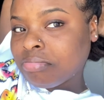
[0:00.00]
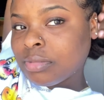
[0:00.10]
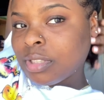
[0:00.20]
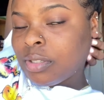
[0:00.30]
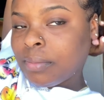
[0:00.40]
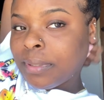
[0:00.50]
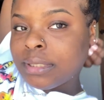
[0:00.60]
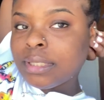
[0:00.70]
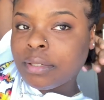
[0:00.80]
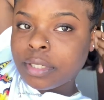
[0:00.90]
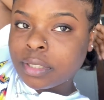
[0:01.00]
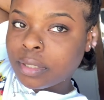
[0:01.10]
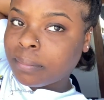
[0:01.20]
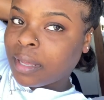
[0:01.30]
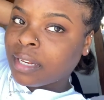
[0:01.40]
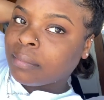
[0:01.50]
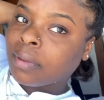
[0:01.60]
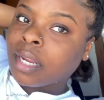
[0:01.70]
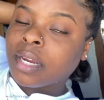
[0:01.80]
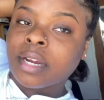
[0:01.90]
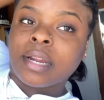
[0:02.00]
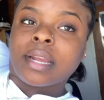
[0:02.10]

a little messy right there but i did my hair